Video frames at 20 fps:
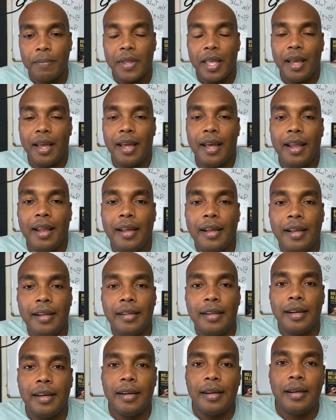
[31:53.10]
And
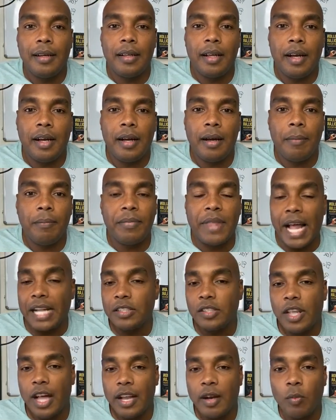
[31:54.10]
um, that's
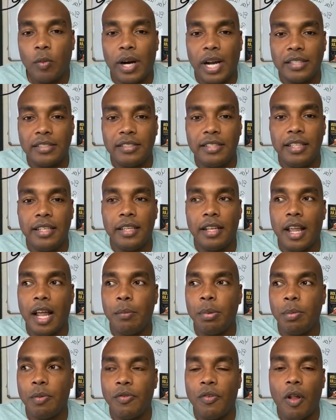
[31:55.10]
kind of where I see a lot of
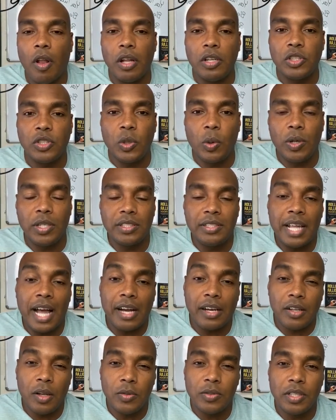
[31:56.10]
people falling short is not
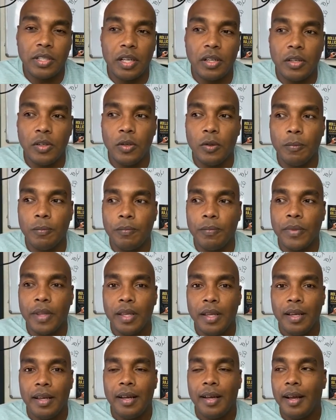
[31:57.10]
closing the loop.
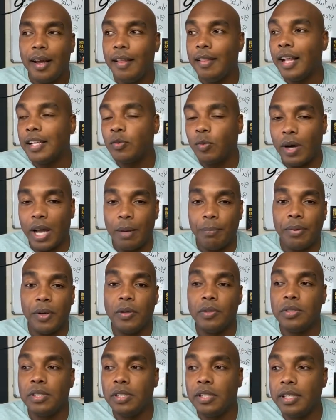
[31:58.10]
And that's why I
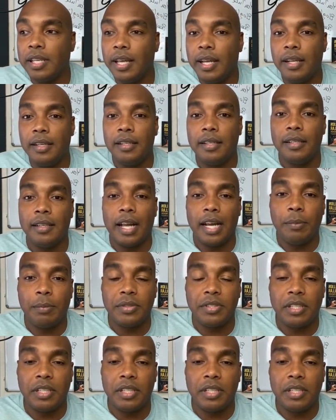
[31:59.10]
posted again, 90%